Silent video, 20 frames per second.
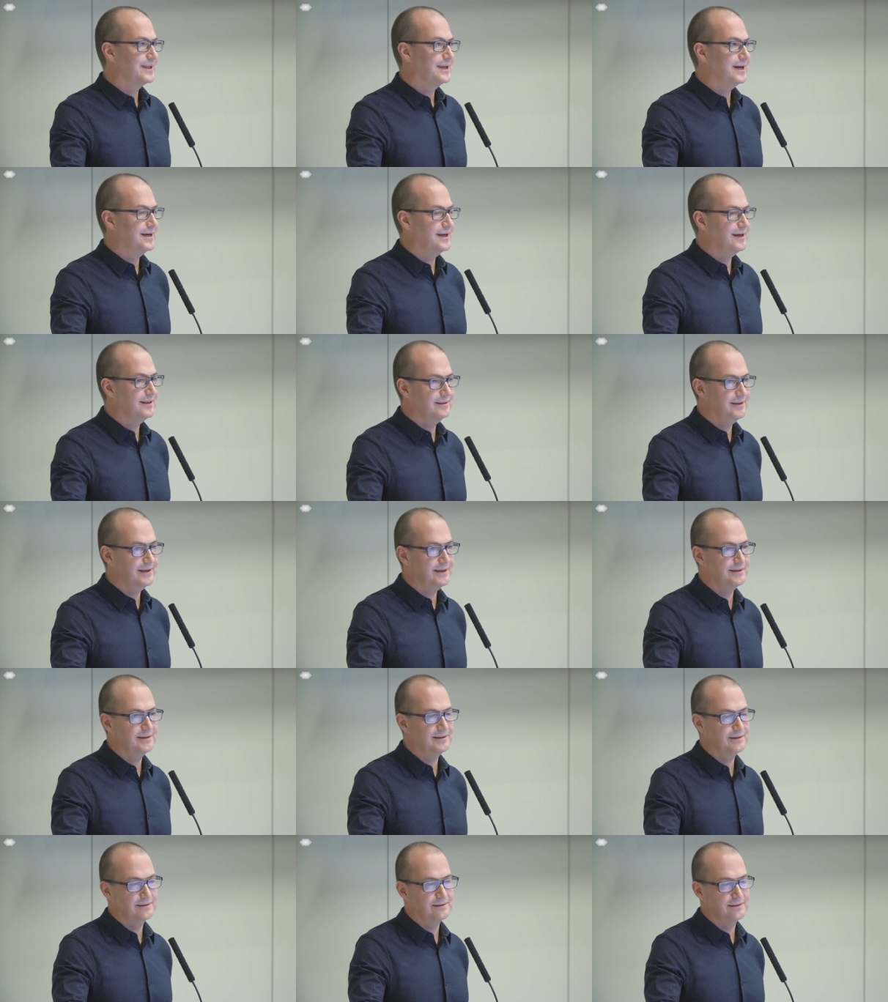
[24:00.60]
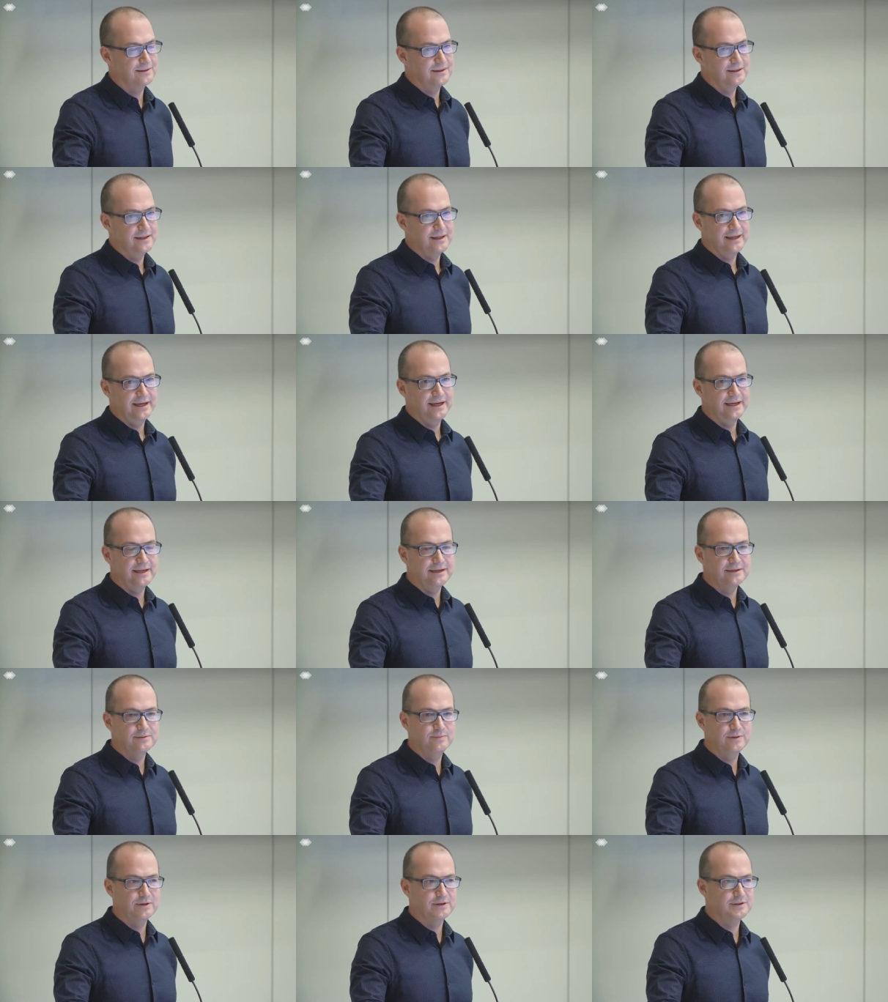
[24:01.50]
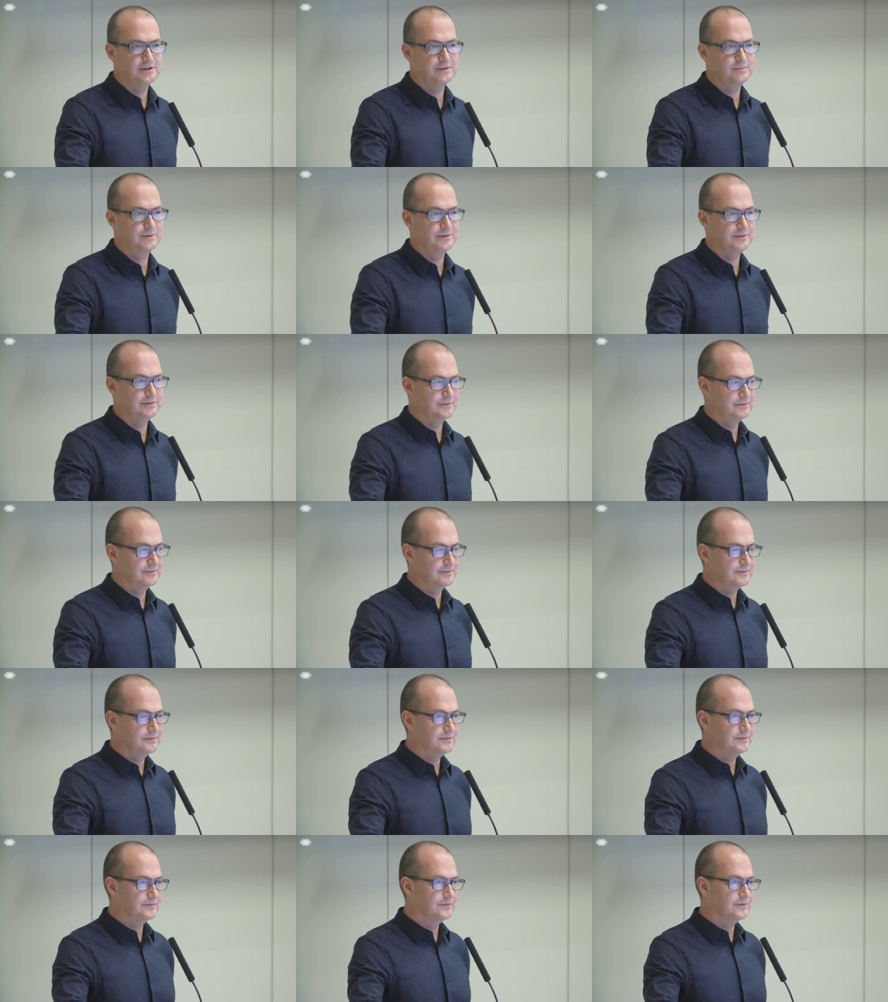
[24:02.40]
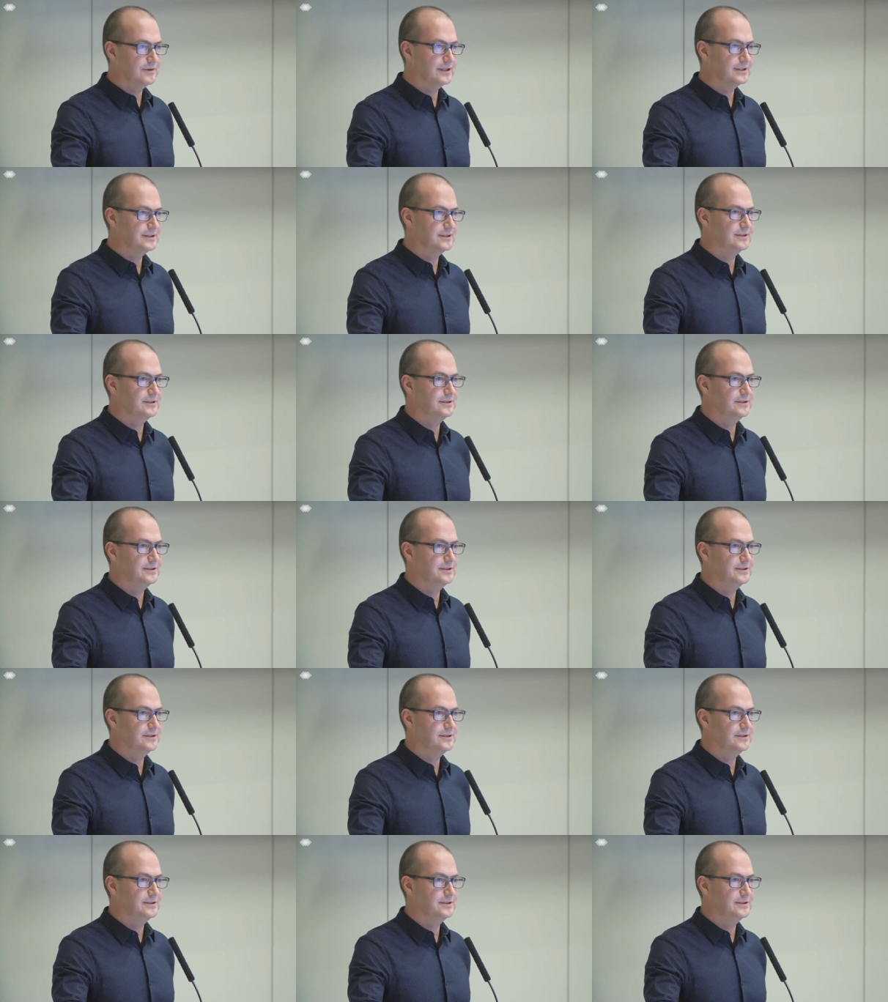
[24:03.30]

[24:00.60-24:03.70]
And I think it is possible for us